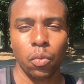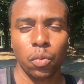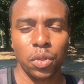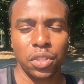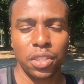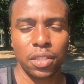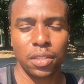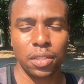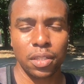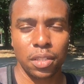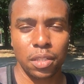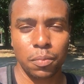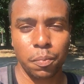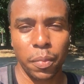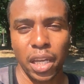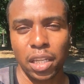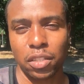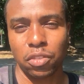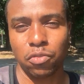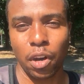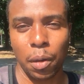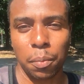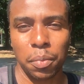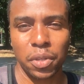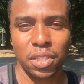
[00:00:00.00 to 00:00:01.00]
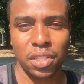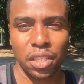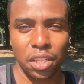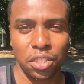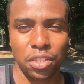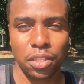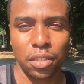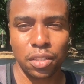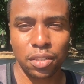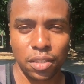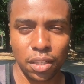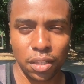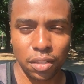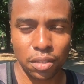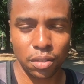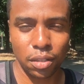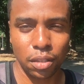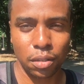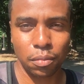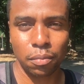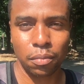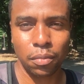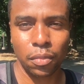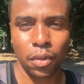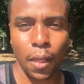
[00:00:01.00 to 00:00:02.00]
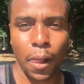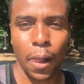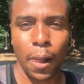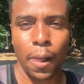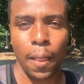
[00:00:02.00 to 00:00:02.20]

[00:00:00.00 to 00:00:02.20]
which is a spaced repetition system,